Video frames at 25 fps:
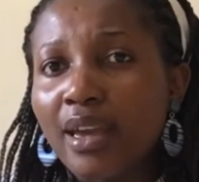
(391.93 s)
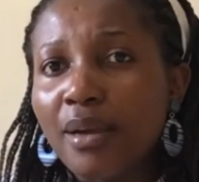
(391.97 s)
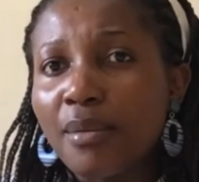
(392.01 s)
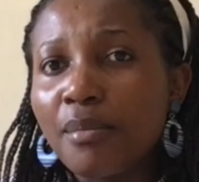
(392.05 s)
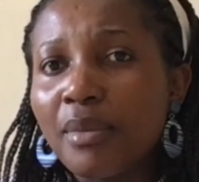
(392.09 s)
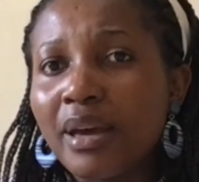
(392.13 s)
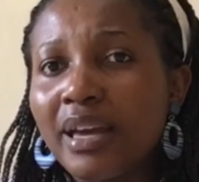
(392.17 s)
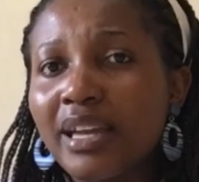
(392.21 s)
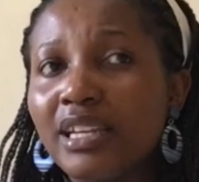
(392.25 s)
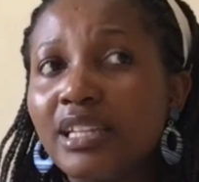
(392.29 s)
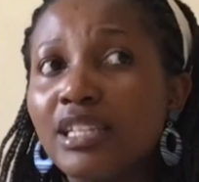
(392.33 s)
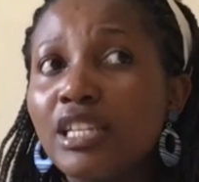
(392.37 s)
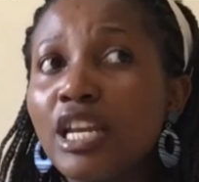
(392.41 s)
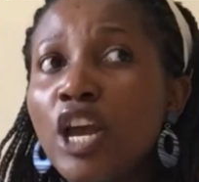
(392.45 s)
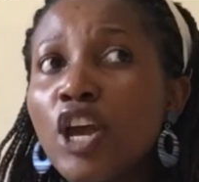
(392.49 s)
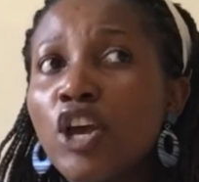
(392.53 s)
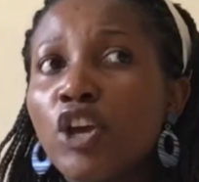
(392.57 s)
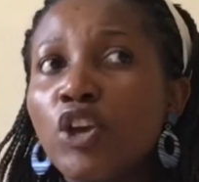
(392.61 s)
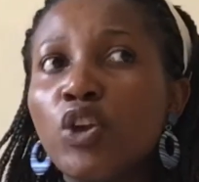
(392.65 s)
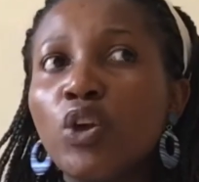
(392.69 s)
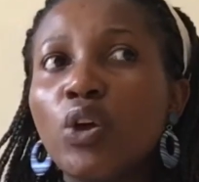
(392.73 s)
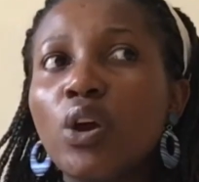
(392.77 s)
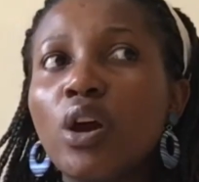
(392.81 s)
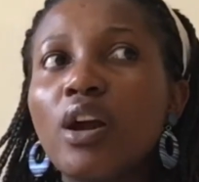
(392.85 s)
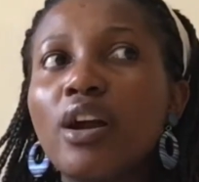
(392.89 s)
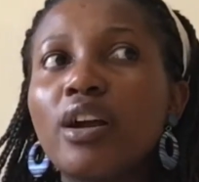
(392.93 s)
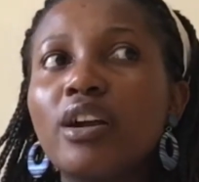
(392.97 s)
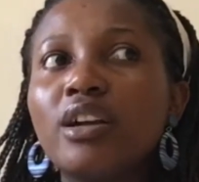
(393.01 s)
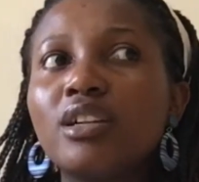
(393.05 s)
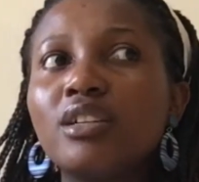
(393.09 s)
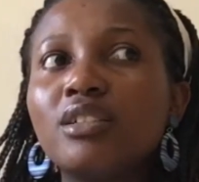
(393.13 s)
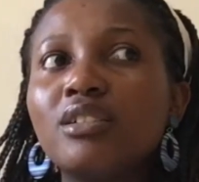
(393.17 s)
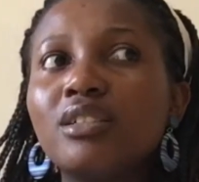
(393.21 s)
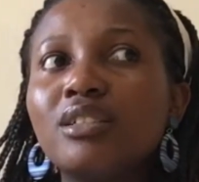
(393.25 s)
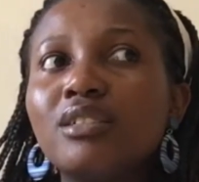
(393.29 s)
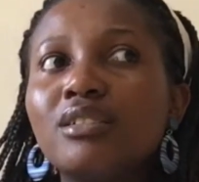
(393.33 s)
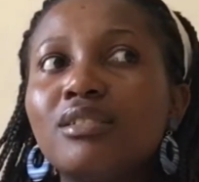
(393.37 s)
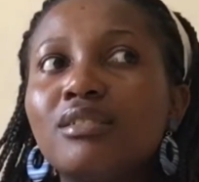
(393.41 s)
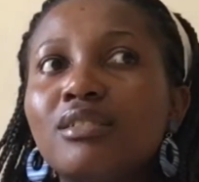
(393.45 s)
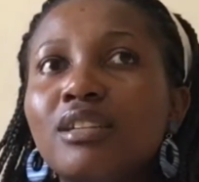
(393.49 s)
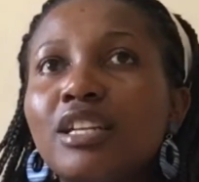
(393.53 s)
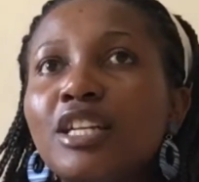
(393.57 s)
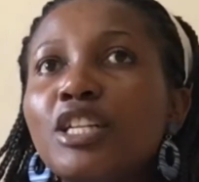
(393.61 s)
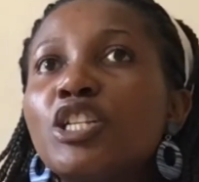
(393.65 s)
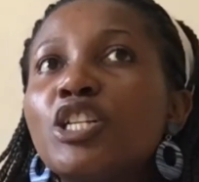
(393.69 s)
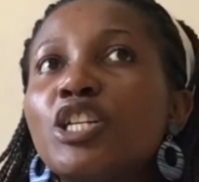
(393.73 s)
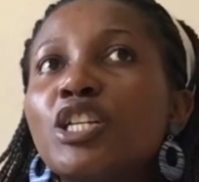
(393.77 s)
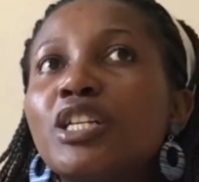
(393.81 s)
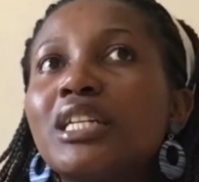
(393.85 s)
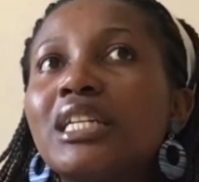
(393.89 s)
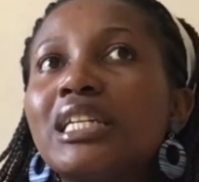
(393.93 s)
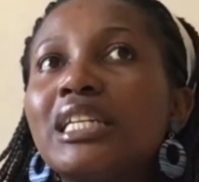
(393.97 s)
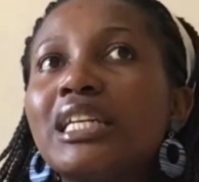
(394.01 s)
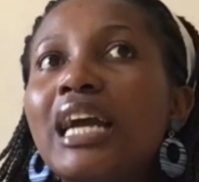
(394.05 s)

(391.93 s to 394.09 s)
and you are literally